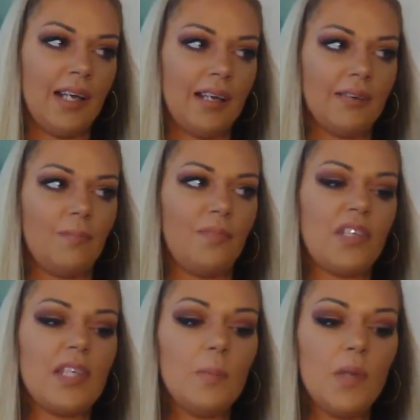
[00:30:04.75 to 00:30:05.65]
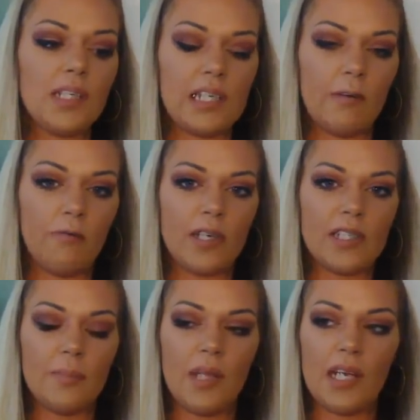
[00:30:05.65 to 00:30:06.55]
like something different,
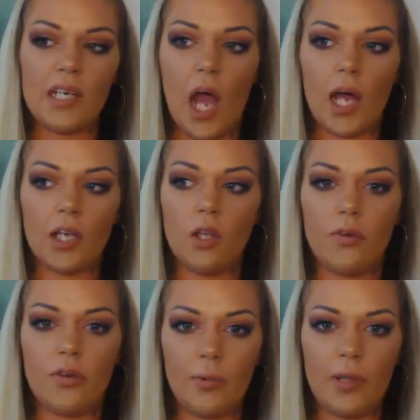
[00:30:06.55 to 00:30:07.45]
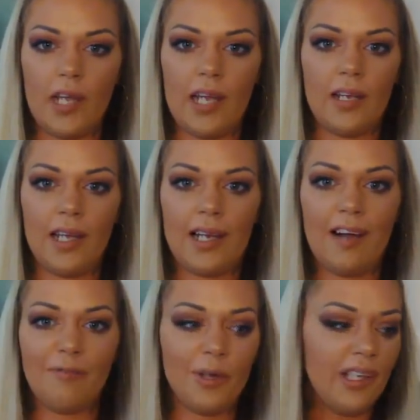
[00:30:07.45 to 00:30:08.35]
something not clothing related. Like
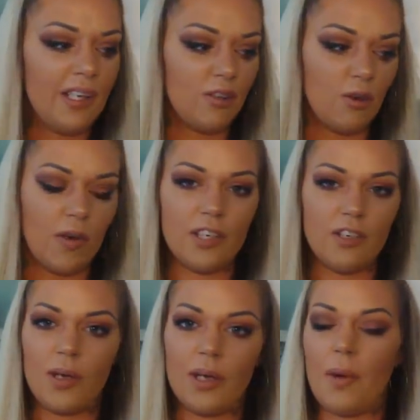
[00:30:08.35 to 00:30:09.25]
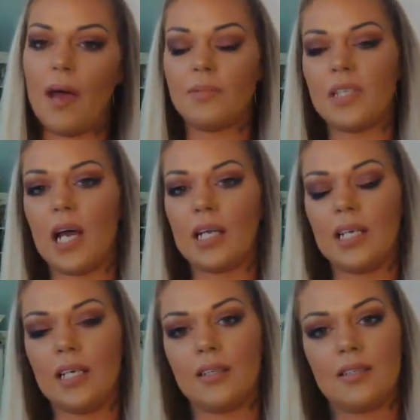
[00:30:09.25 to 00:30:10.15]
I've really enjoyed doing pop
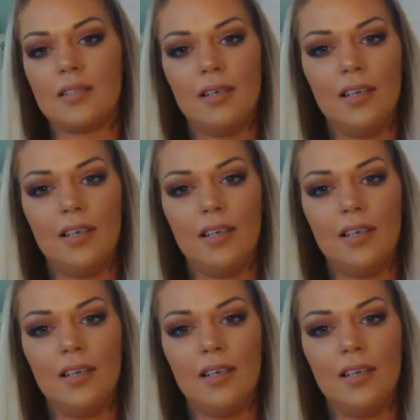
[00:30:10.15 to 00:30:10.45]
sockets.